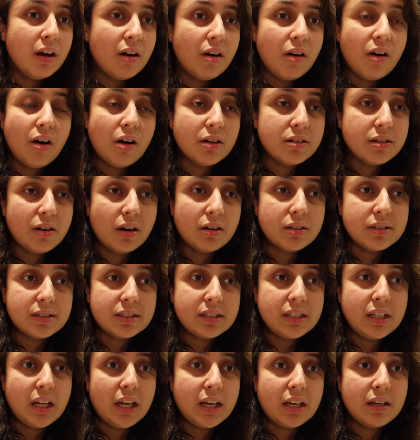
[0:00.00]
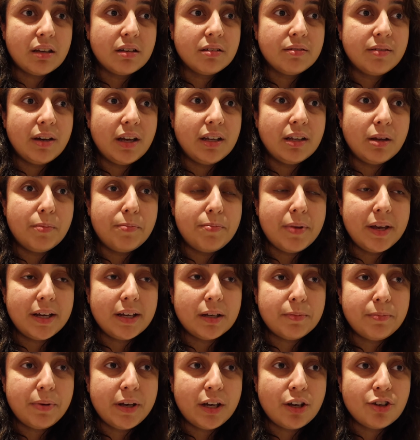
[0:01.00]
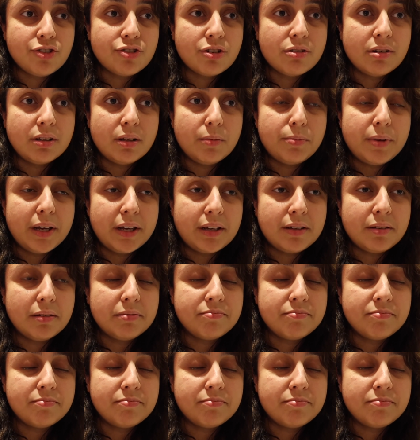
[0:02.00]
honestly, like, in the big picture, in the big